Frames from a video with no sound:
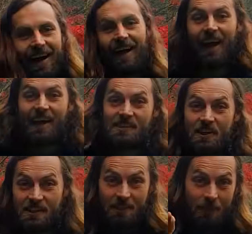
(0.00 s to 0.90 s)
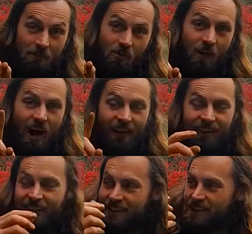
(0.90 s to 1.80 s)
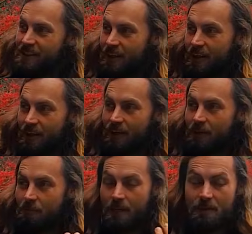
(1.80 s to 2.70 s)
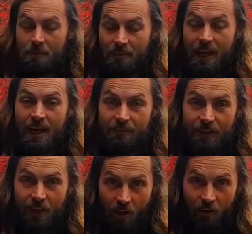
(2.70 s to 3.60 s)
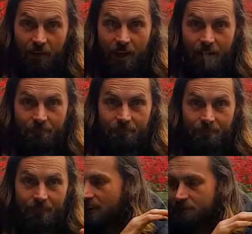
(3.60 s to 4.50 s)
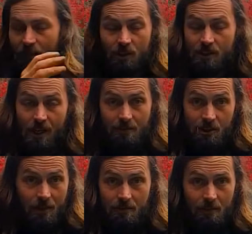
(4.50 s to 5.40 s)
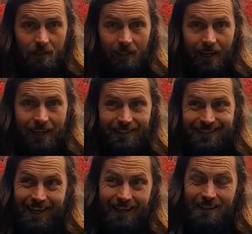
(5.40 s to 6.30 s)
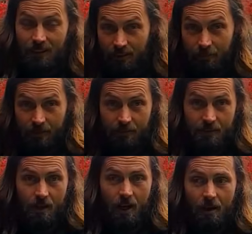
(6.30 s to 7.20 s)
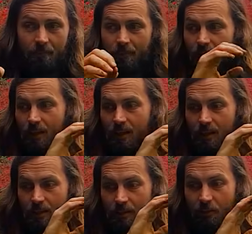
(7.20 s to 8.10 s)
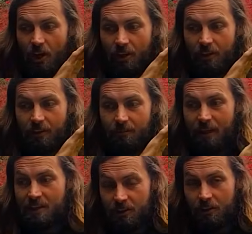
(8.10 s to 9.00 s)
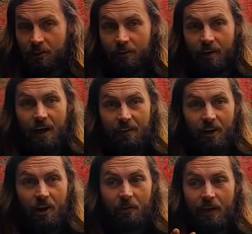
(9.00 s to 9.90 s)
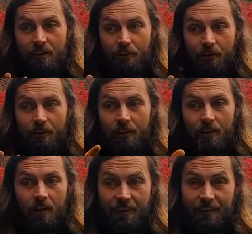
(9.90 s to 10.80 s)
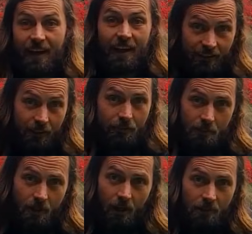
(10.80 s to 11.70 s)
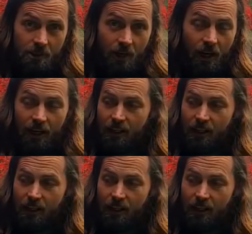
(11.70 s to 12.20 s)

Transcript: Okay, so tip number one is be prepared for the long game. Building duck jumps with clay takes a little bit of time. You've got to make sure you do it right the whole way through, then give them time to dry.